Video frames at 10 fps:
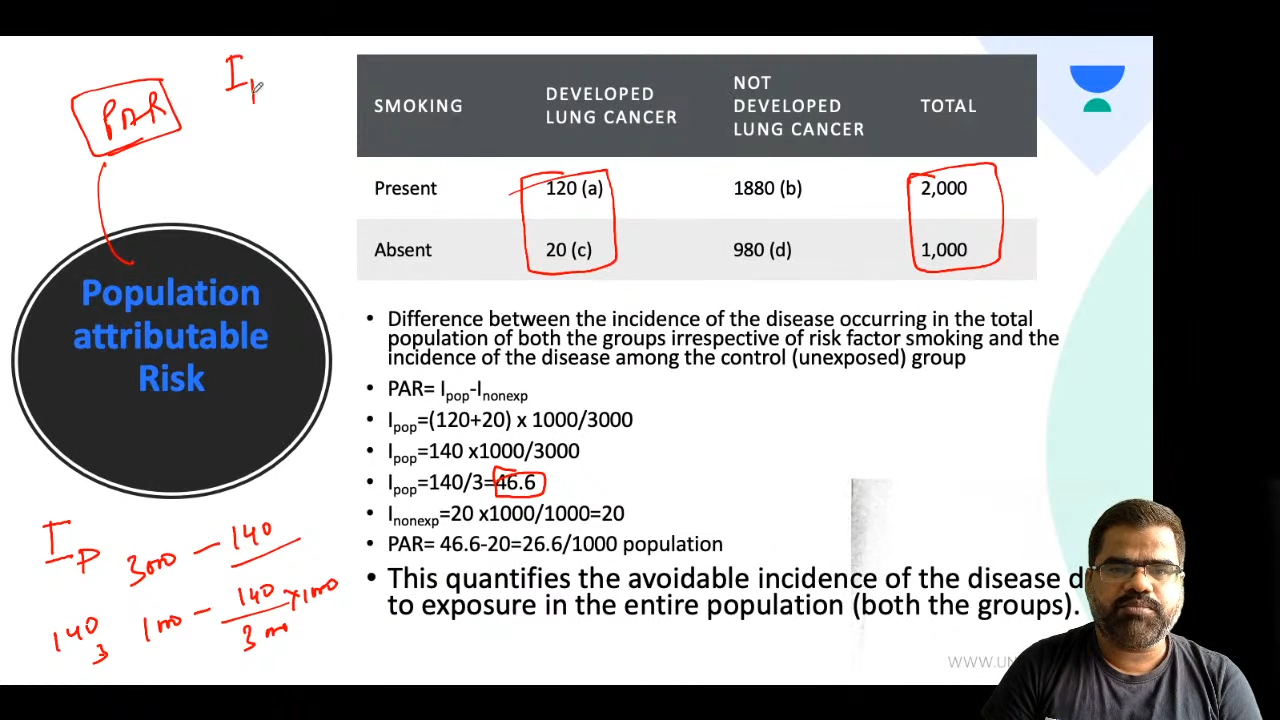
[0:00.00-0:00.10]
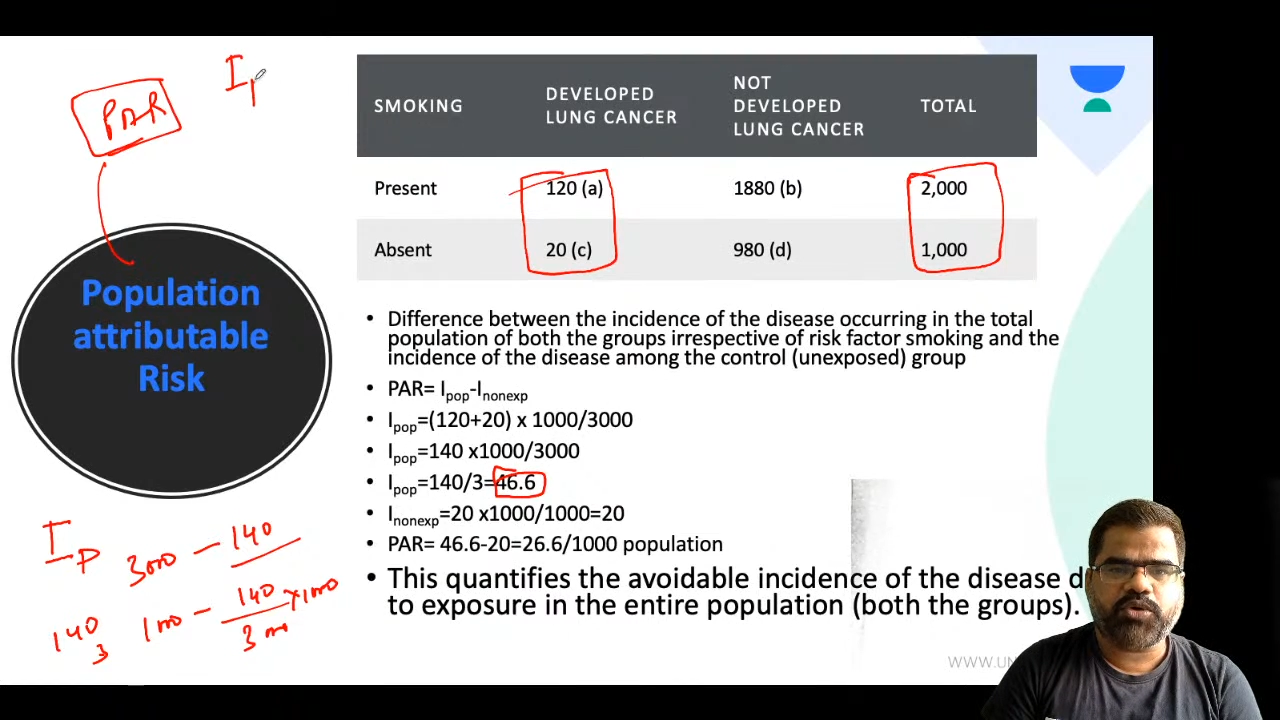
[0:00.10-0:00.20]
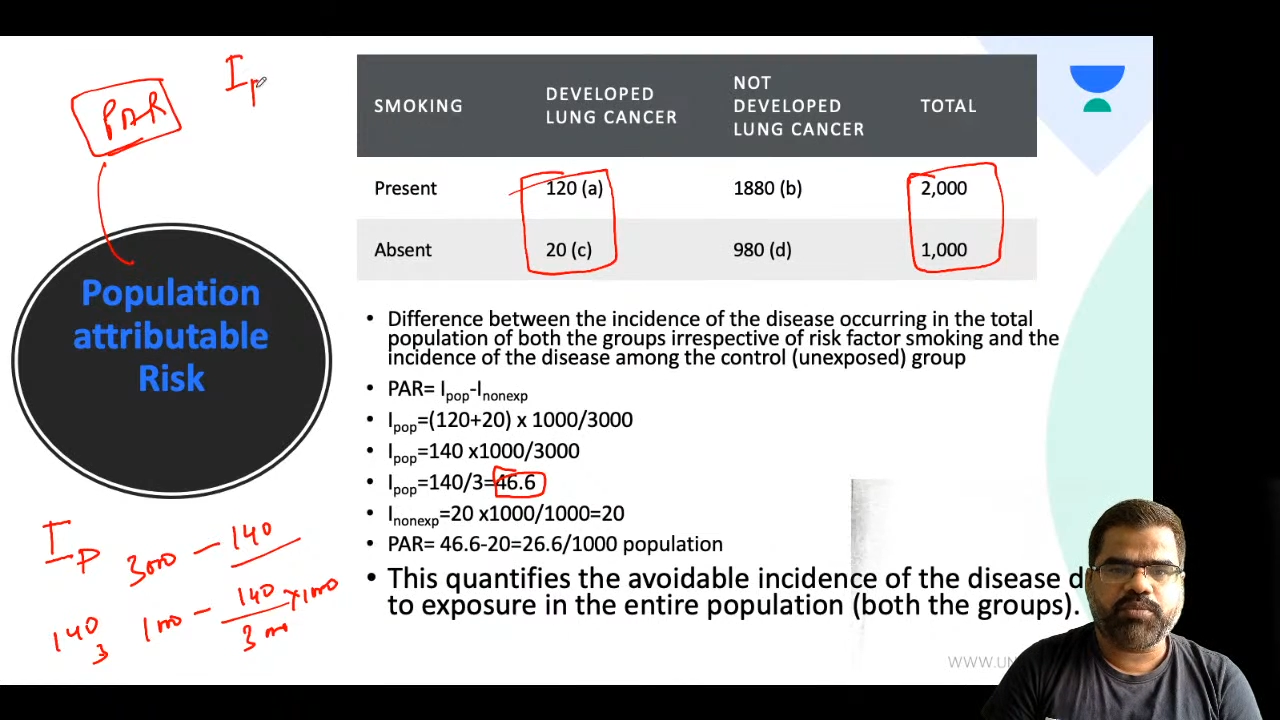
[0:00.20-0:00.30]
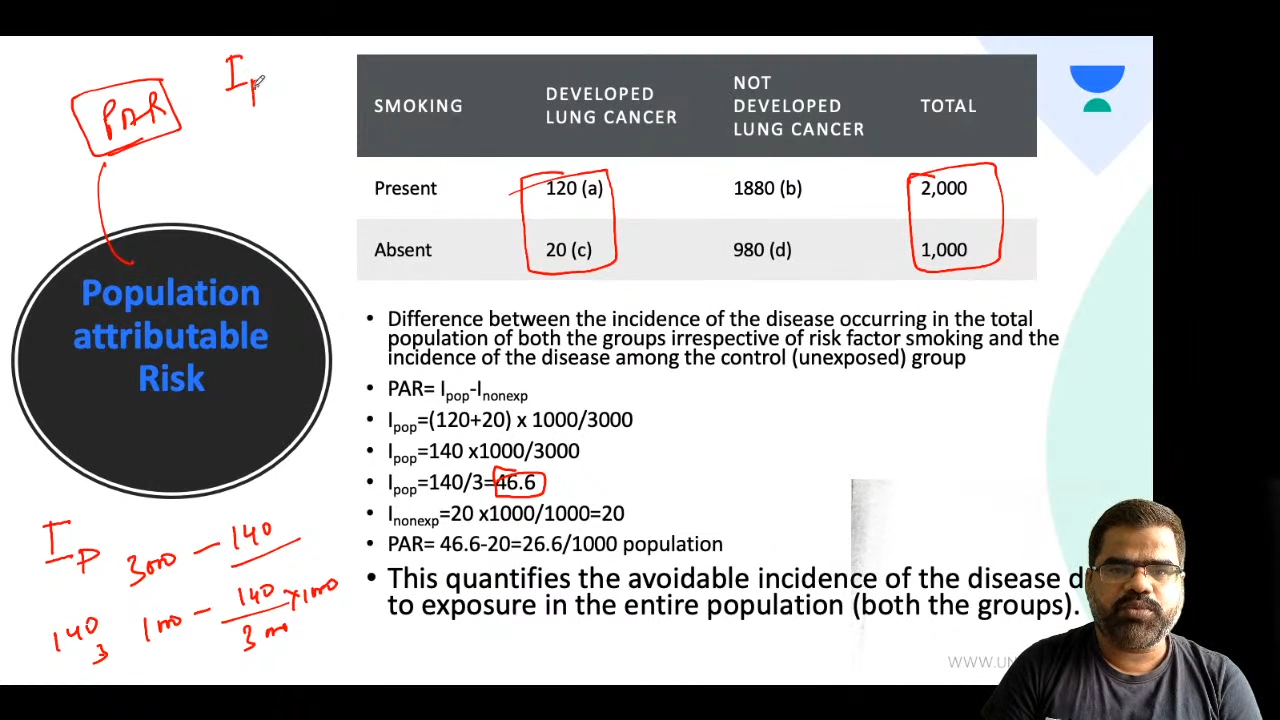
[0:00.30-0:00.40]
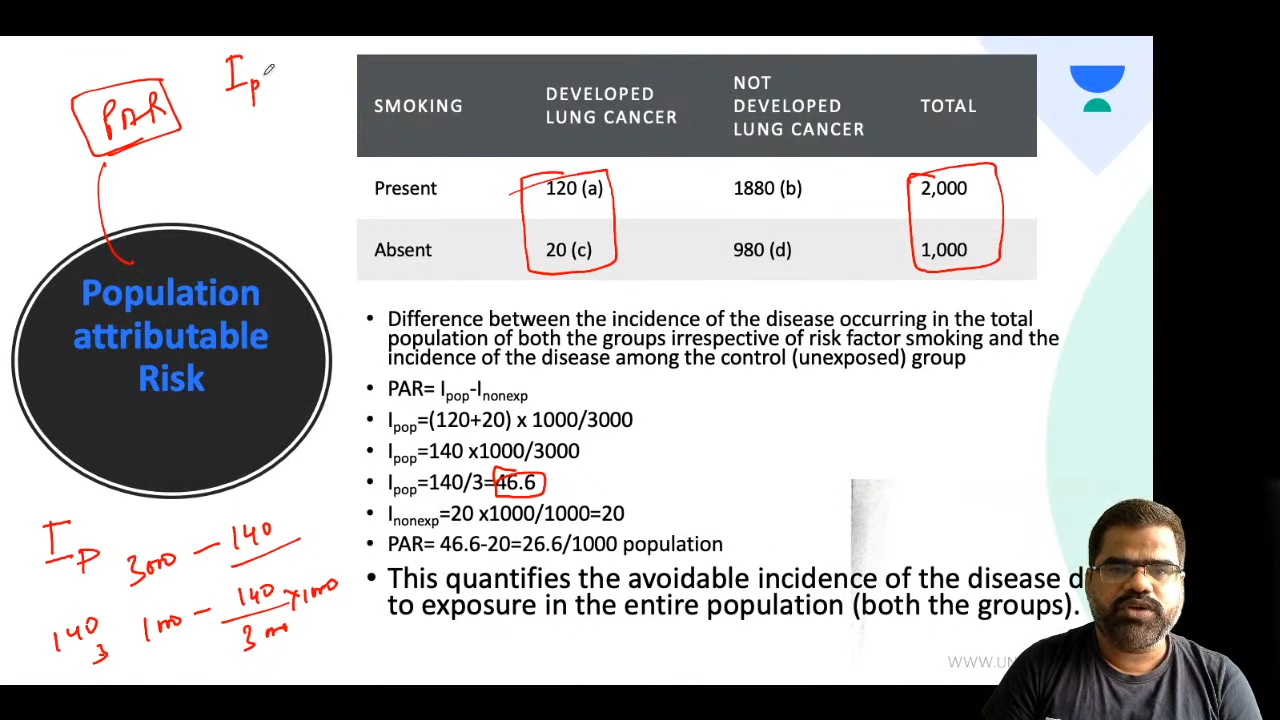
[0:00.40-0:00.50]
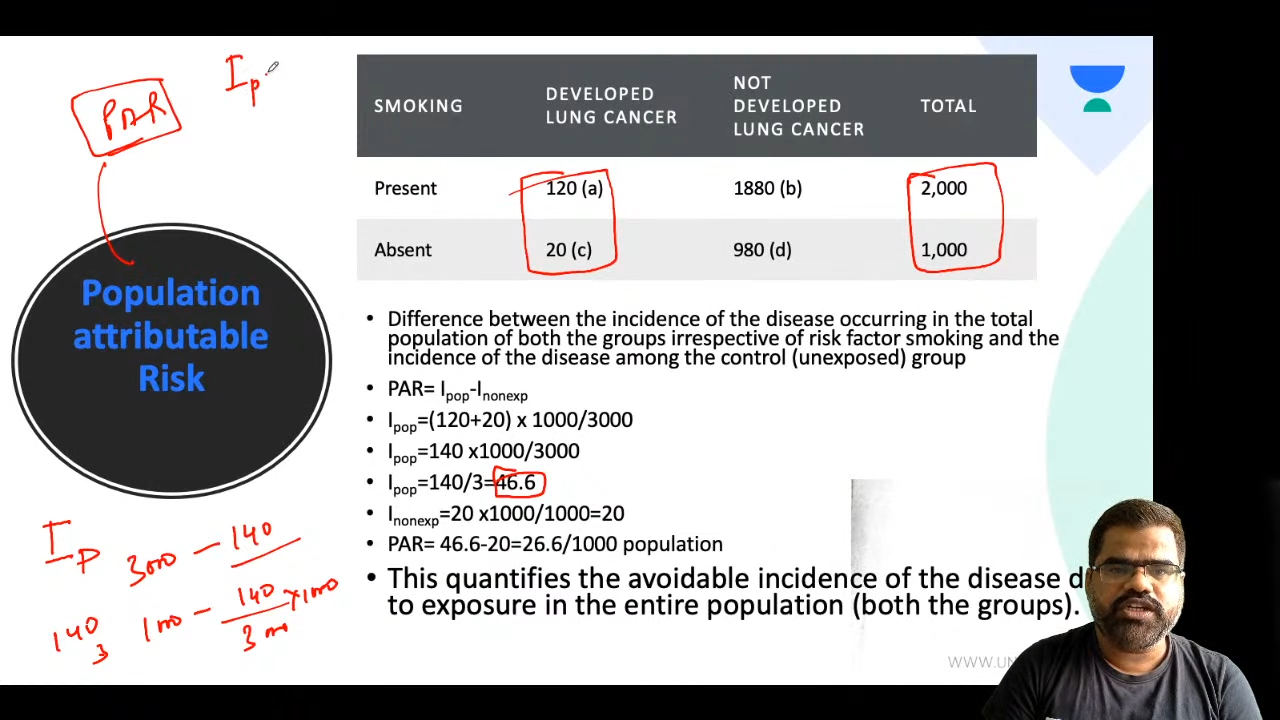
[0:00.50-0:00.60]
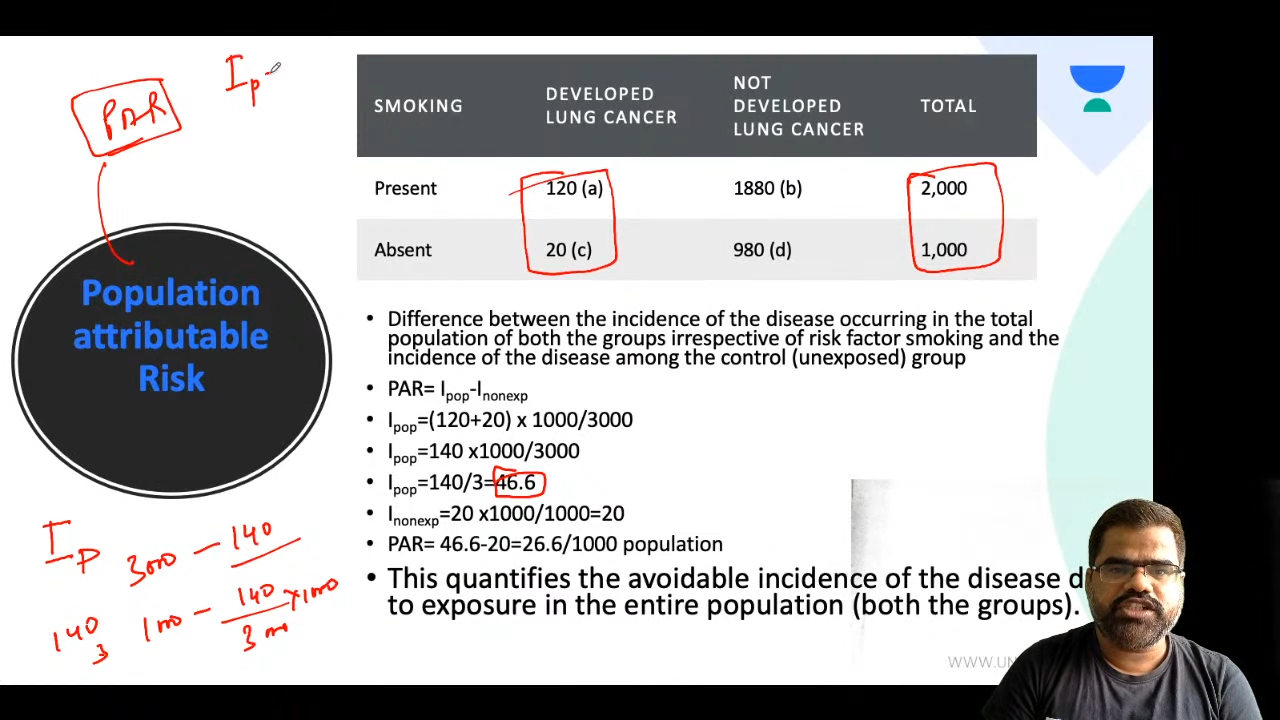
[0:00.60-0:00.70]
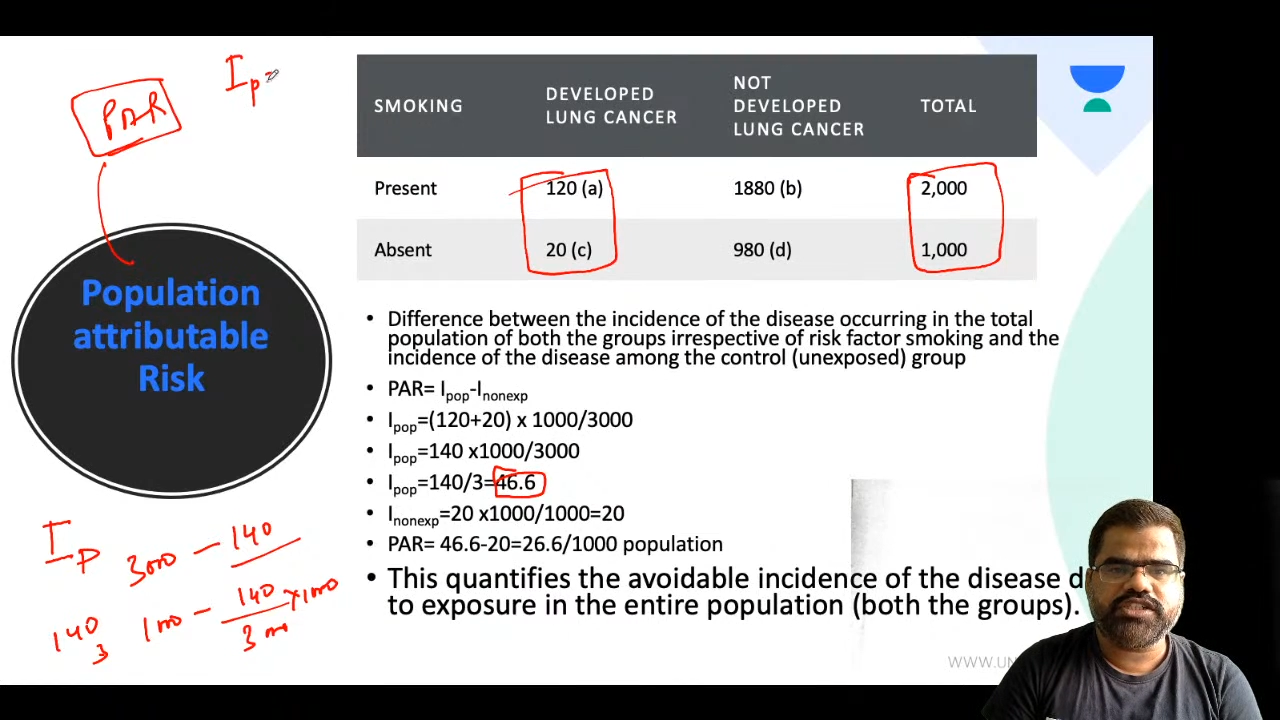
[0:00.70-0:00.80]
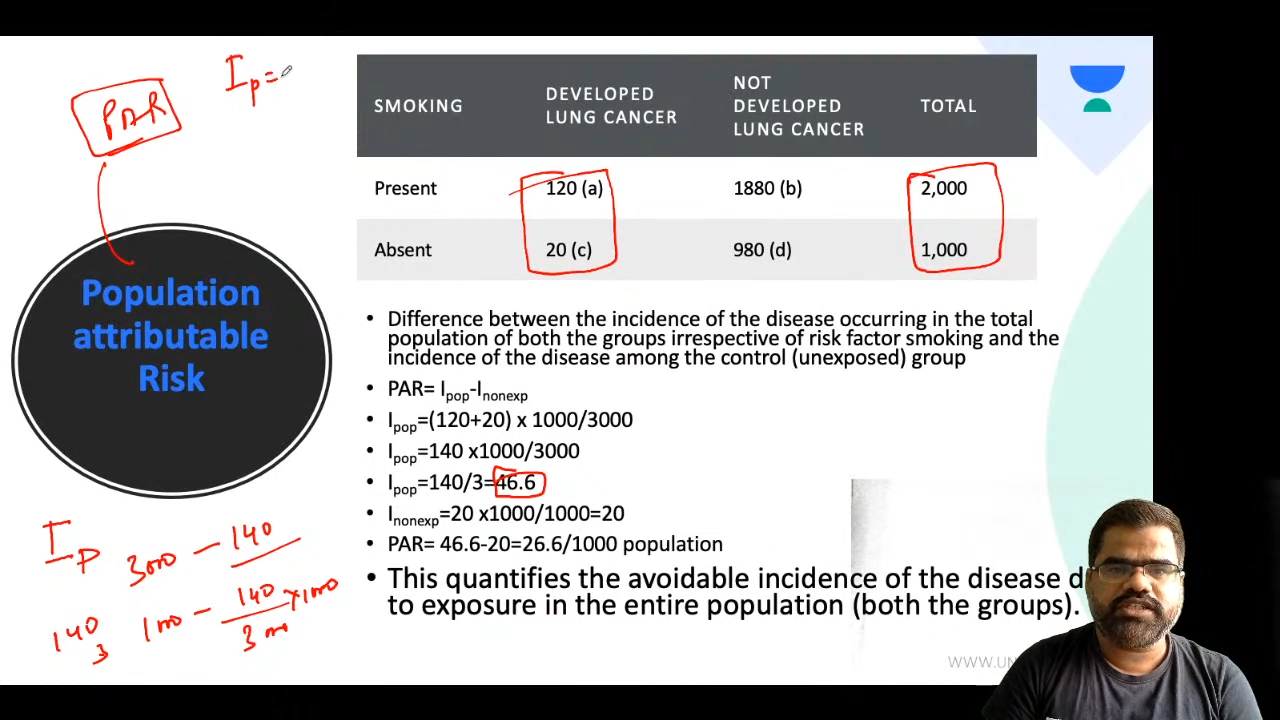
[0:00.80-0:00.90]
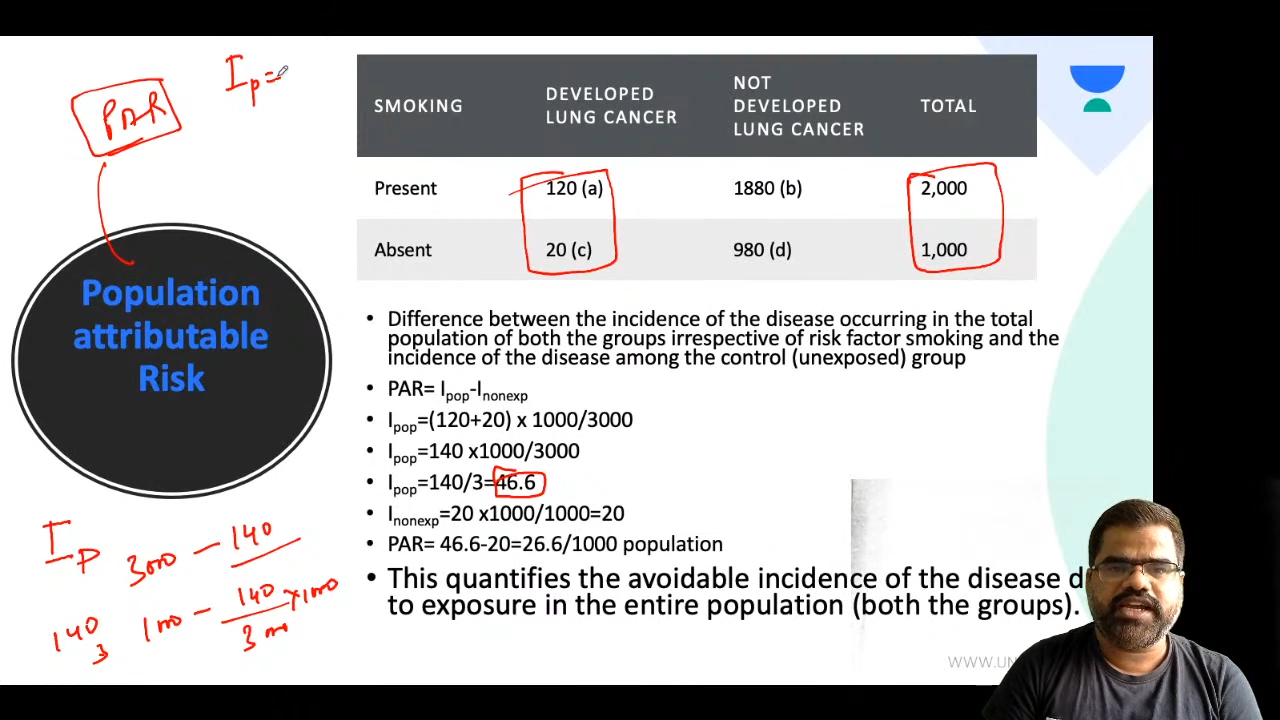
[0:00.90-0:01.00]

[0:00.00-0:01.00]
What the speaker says: population